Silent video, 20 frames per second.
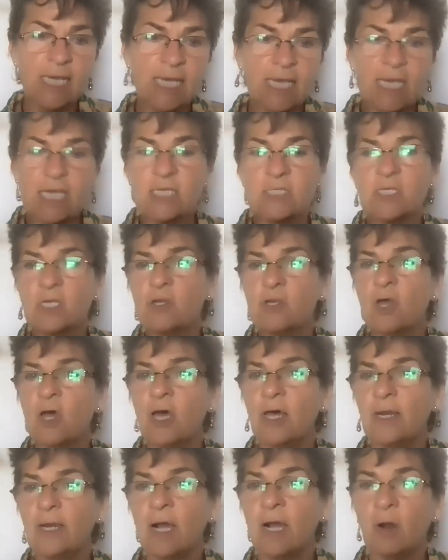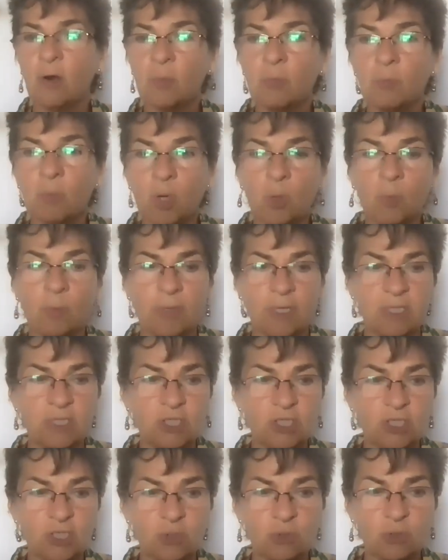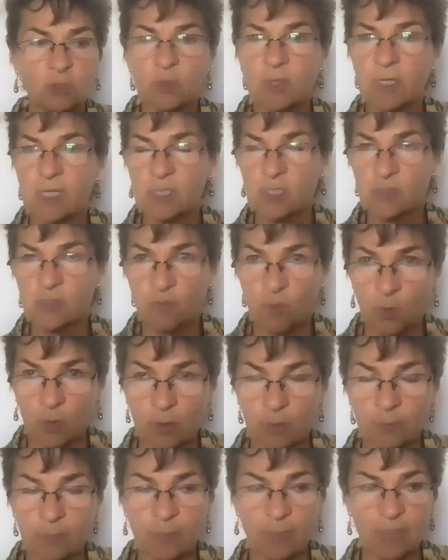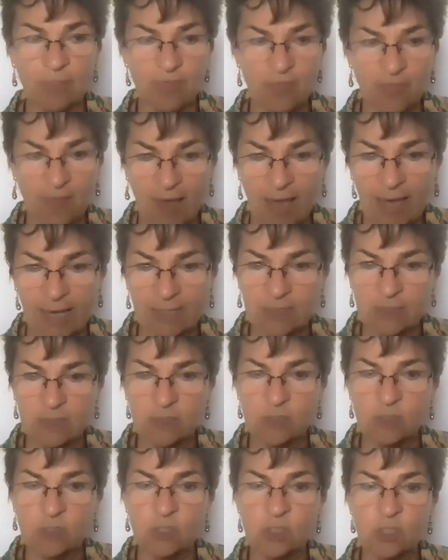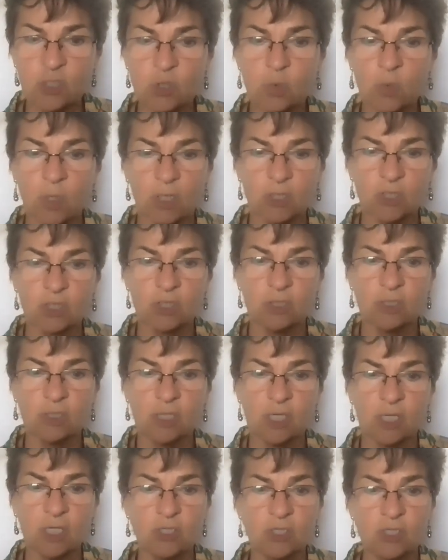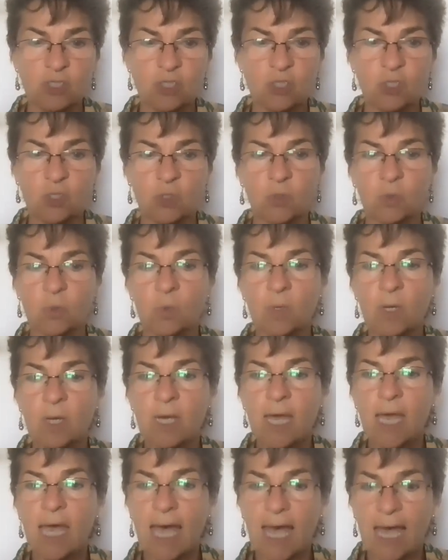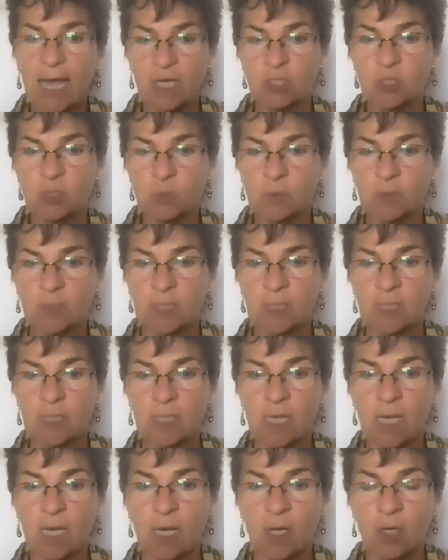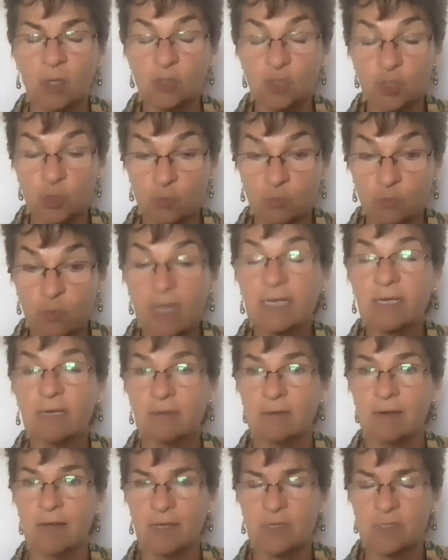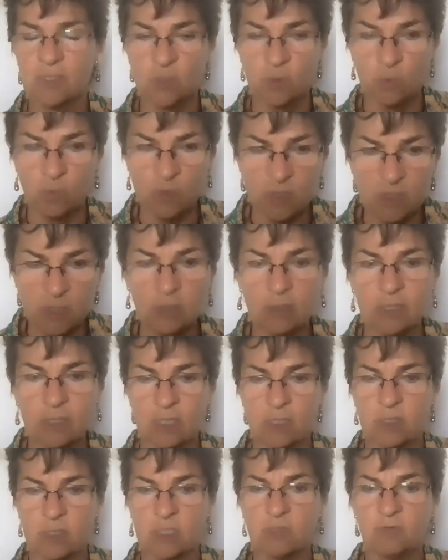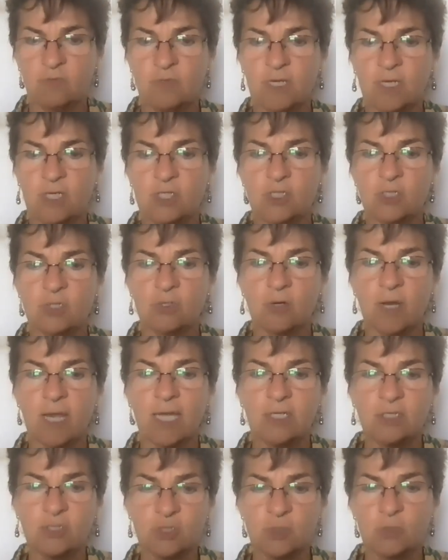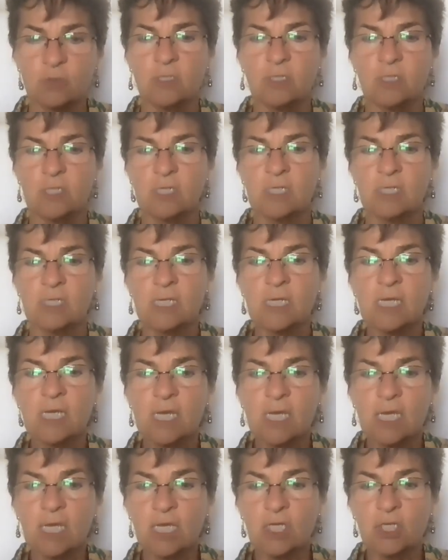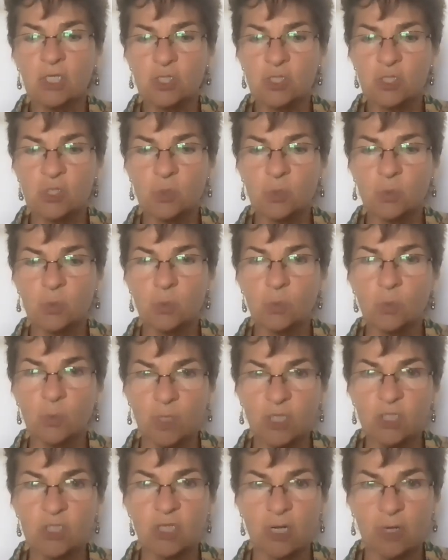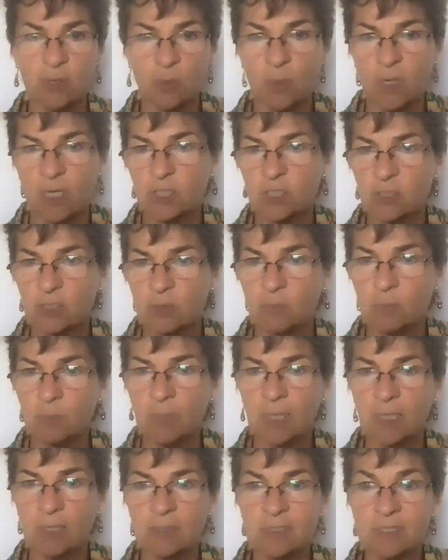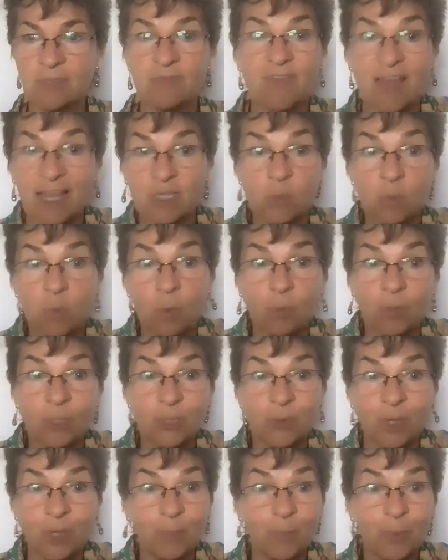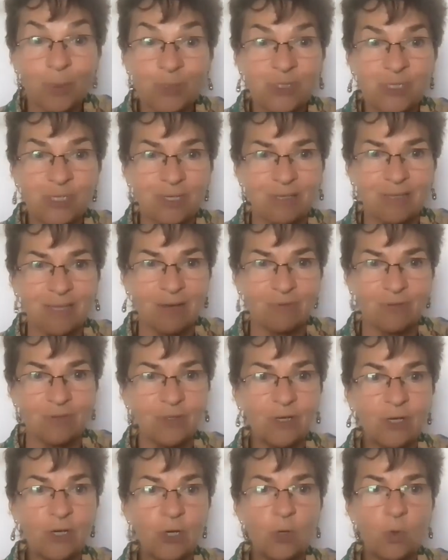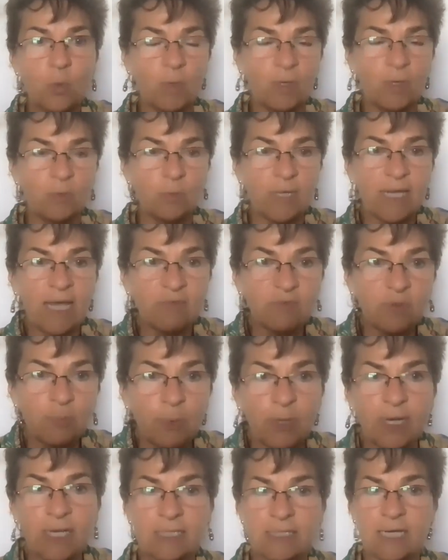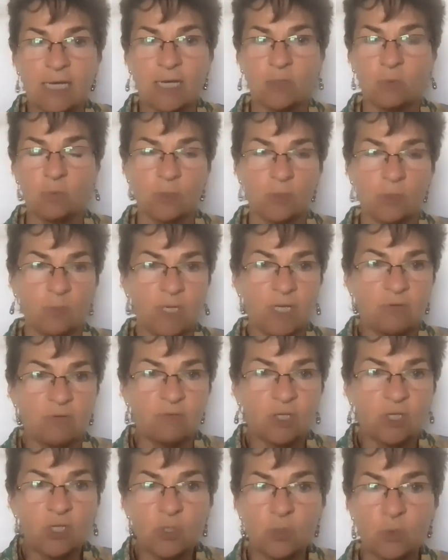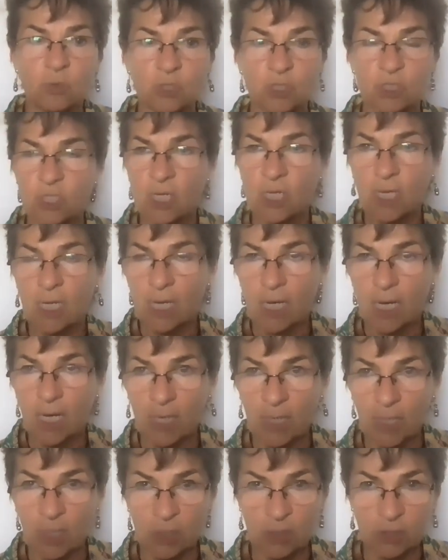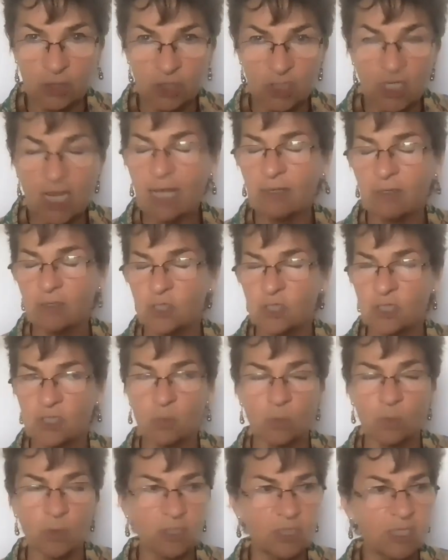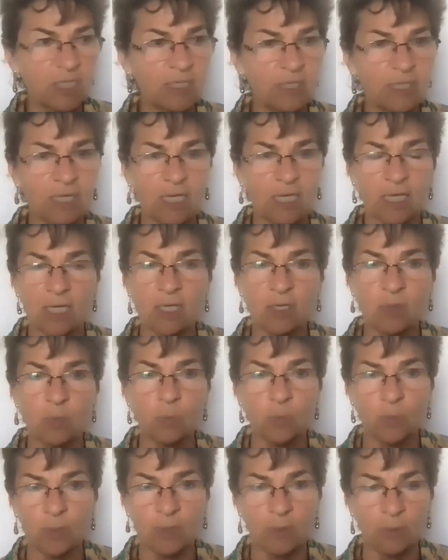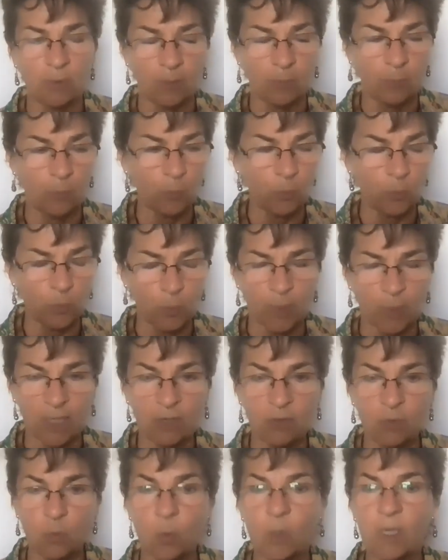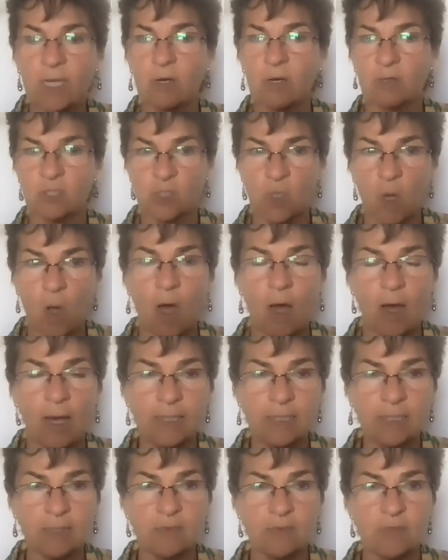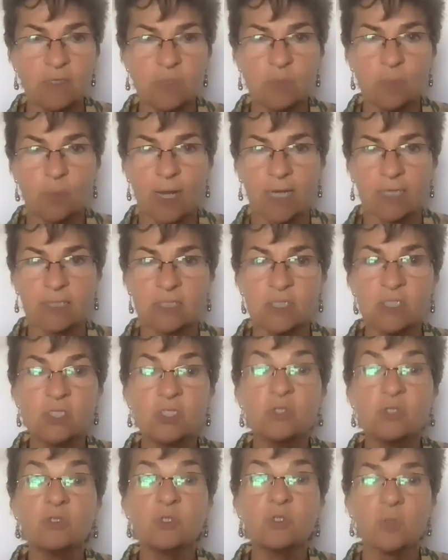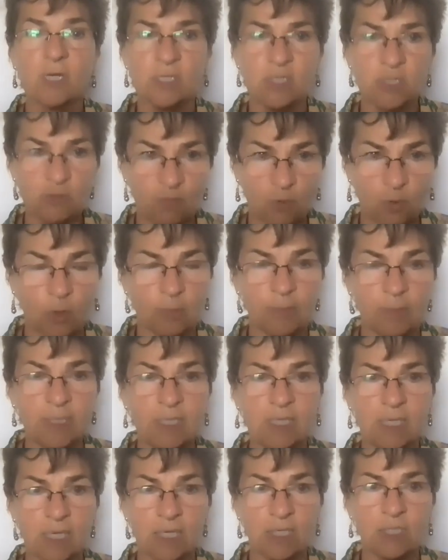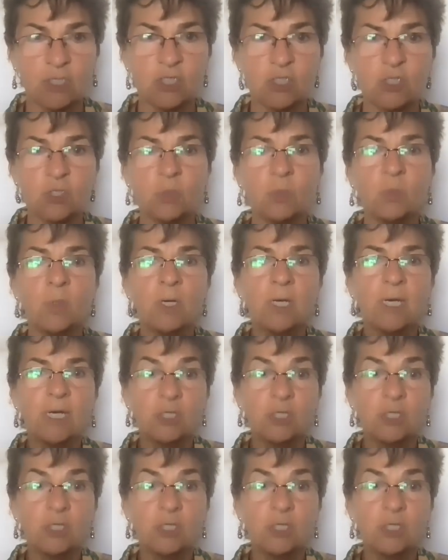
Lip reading: Is it not our moment to transform that destruction into actually to recognize the resilience of nature and turn it into regeneration? Because that's what we do at a personal level. When we have a breakdown, when we have a huge challenge that we're dealing it with, we are taught in this practice to transform it into,